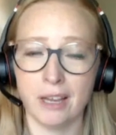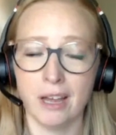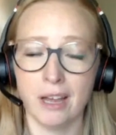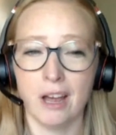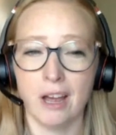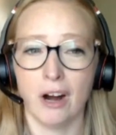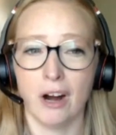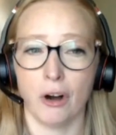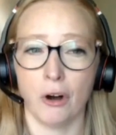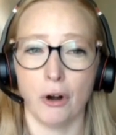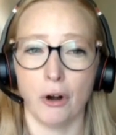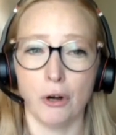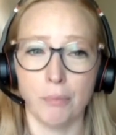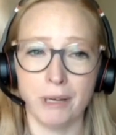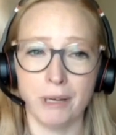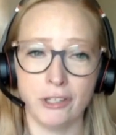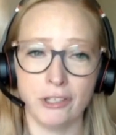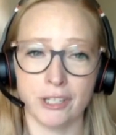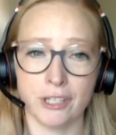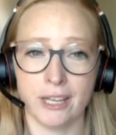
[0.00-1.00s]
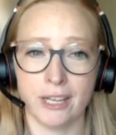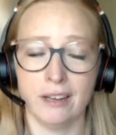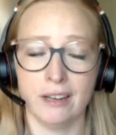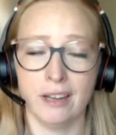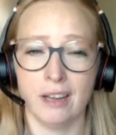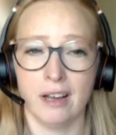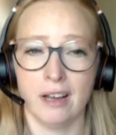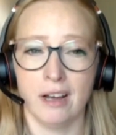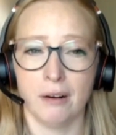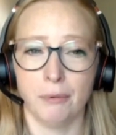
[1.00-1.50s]
or OB-GYN,
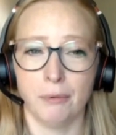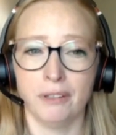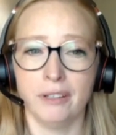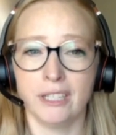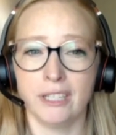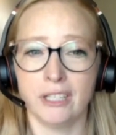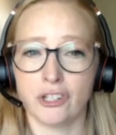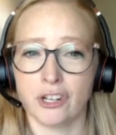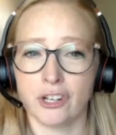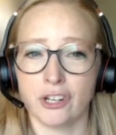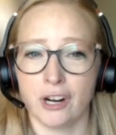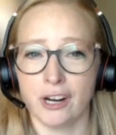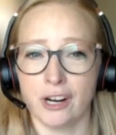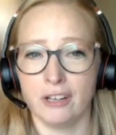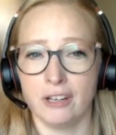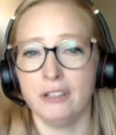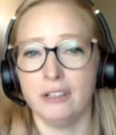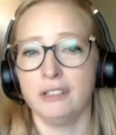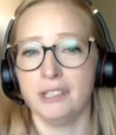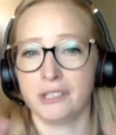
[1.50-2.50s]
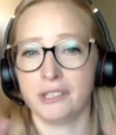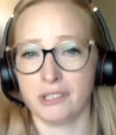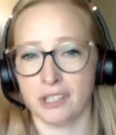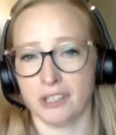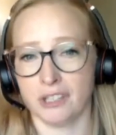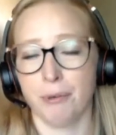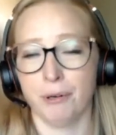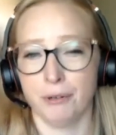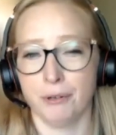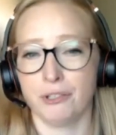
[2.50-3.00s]
really ensuring a holistic
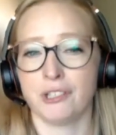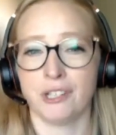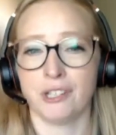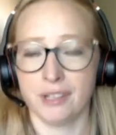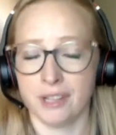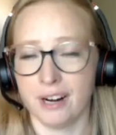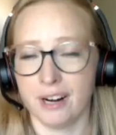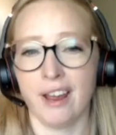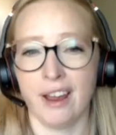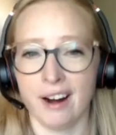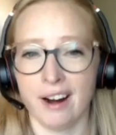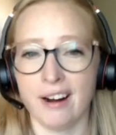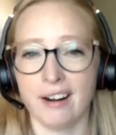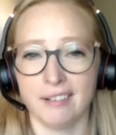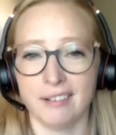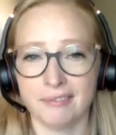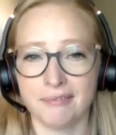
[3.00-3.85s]
approach to their care.